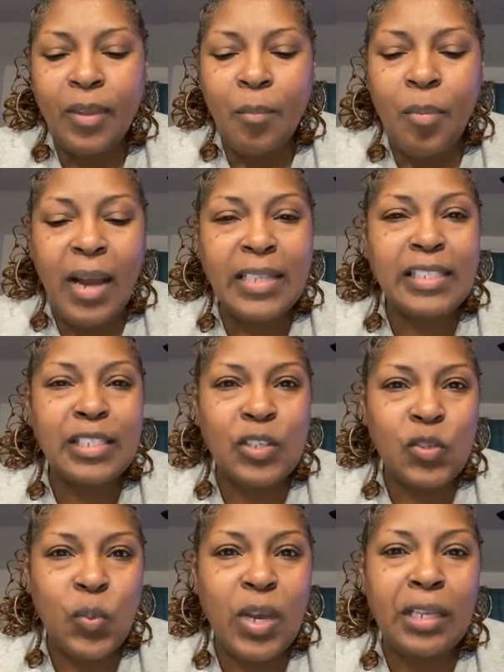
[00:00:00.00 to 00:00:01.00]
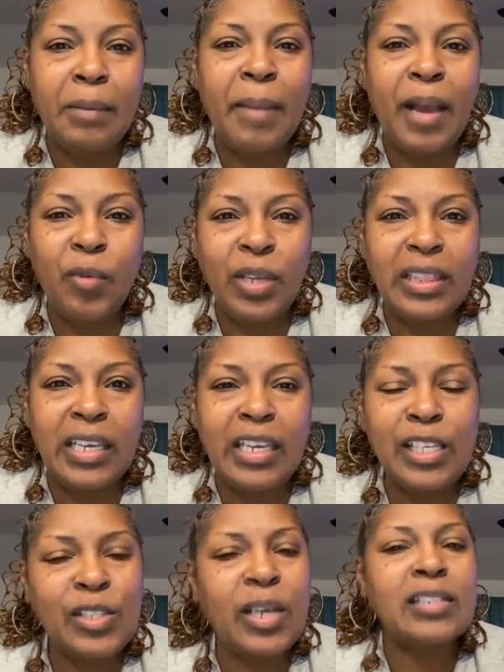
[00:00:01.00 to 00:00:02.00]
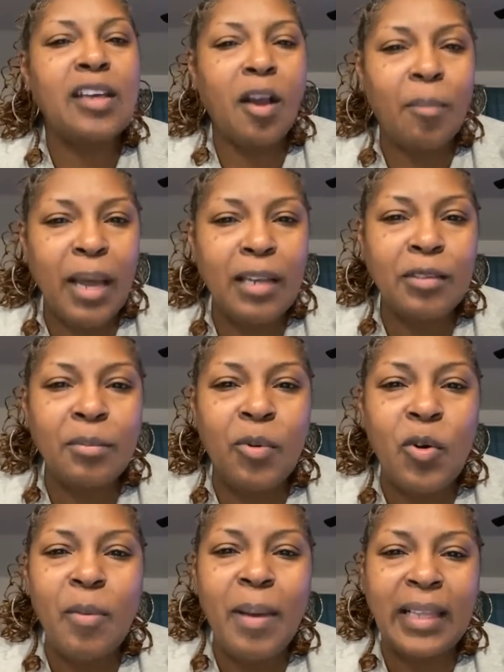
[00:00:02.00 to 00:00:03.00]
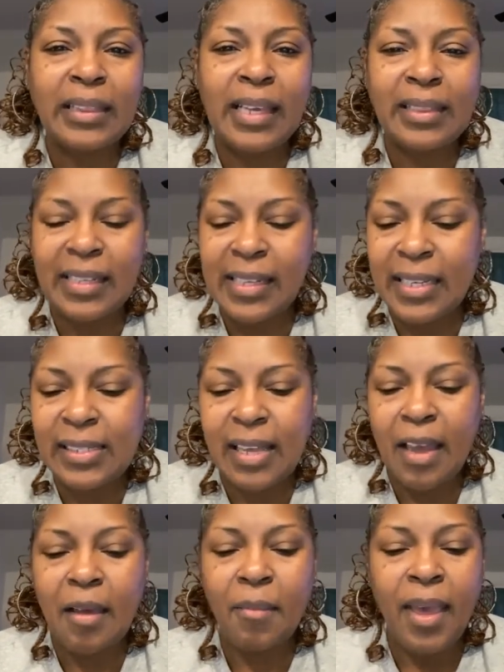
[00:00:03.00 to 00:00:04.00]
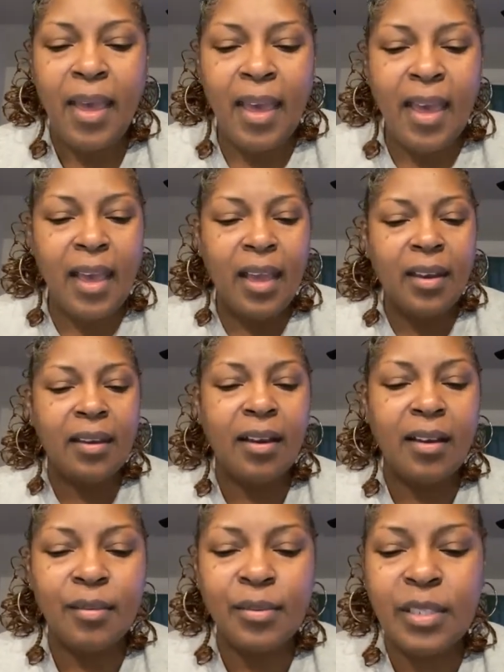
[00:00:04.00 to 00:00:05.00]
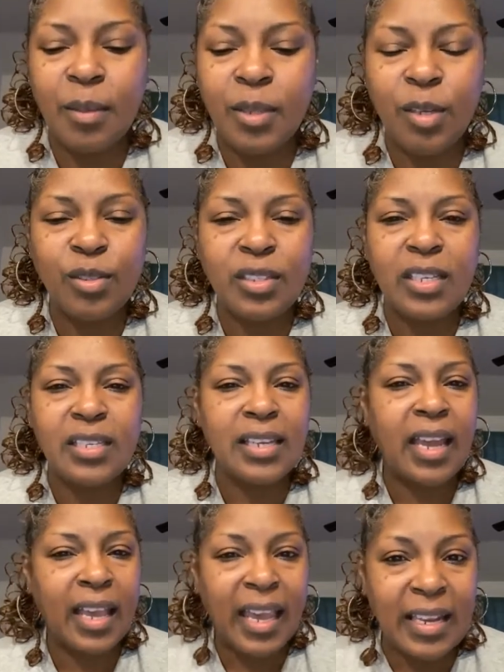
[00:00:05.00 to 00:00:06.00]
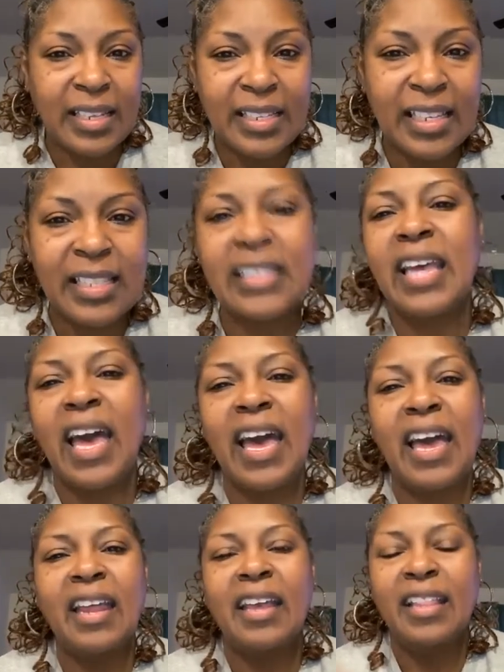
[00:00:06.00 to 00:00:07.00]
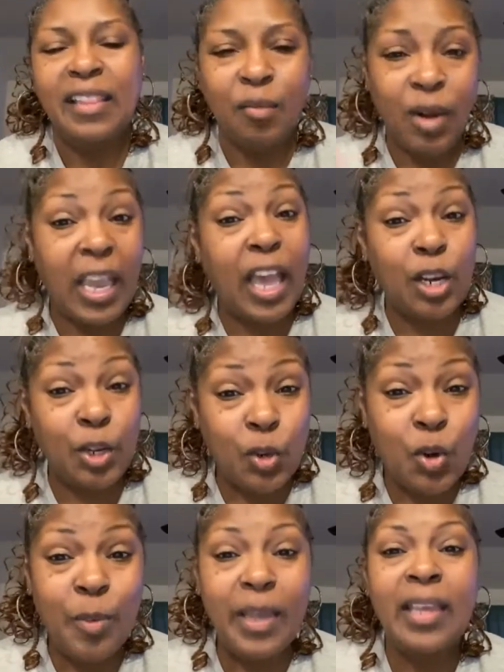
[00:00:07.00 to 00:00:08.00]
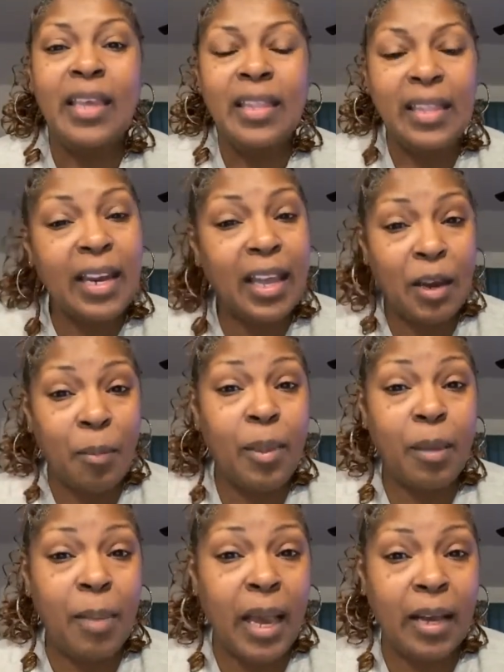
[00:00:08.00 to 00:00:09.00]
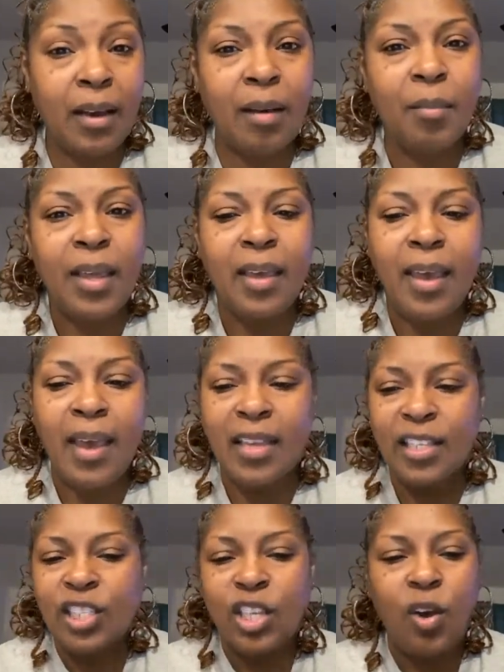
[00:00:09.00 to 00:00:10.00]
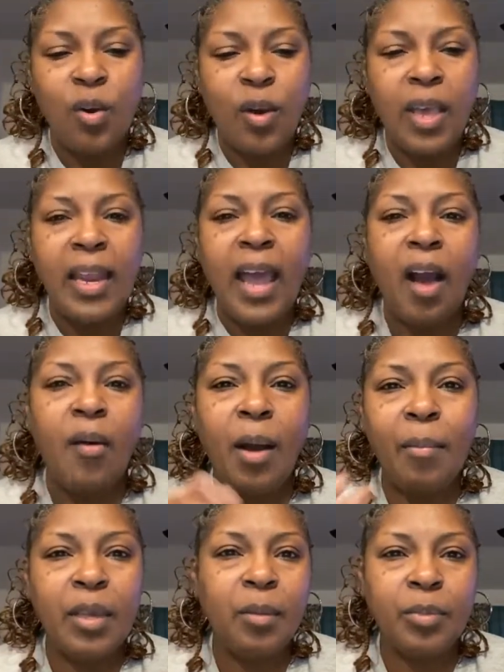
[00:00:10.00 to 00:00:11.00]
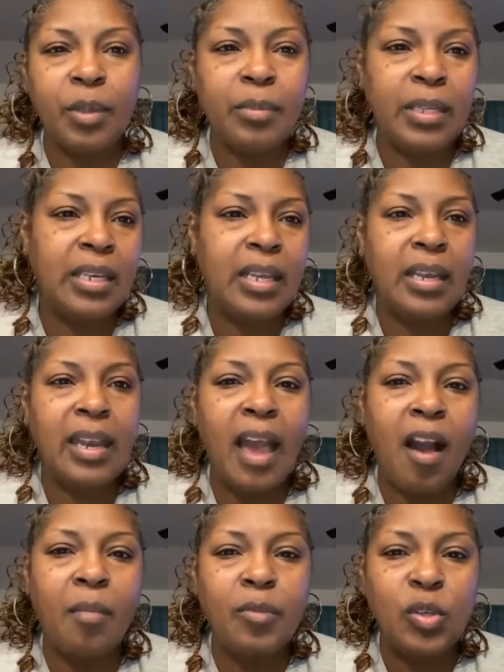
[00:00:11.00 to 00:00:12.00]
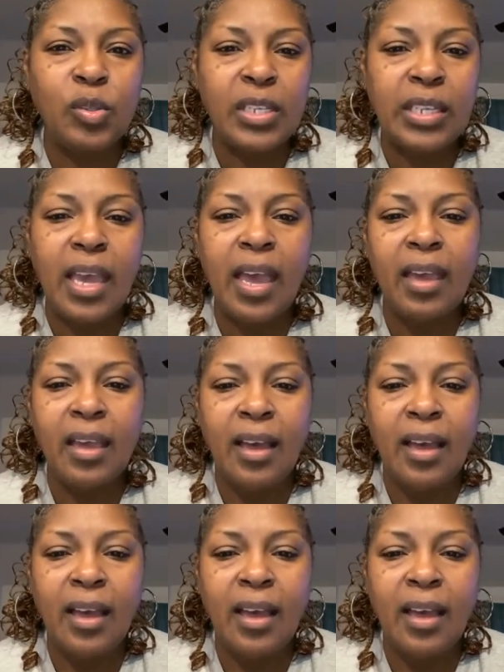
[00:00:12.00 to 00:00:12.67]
process as well in my rethinking. So I talk about a little more about that the next time, and some of those things that I kind of set aside that were kind of dormant that I kind of pick back up, and how I'm implementing it and how I'm using that